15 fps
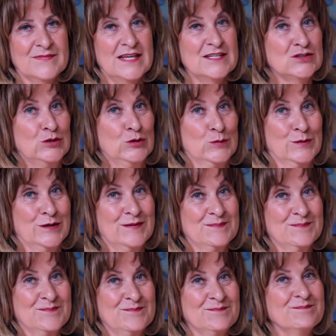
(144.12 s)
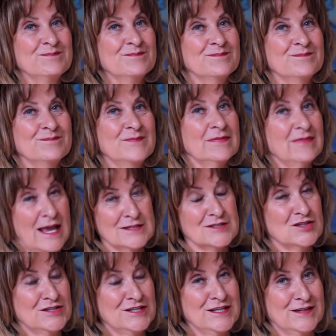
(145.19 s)
its humor.
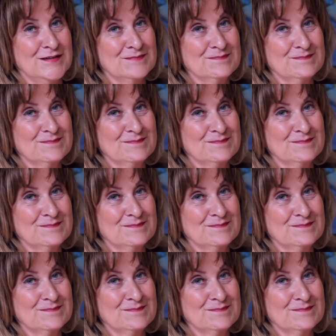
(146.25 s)
That's Sadiq.